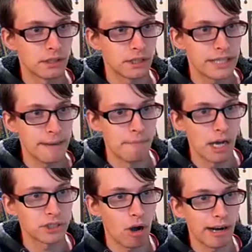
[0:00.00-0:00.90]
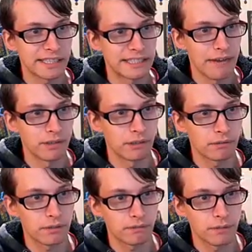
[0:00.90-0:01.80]
The damn Mazda RX-7
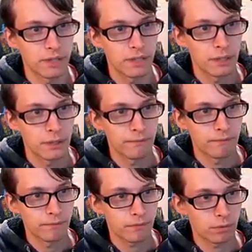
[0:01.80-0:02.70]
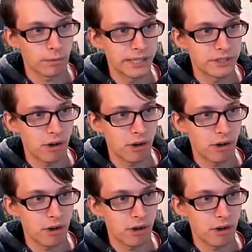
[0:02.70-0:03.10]
race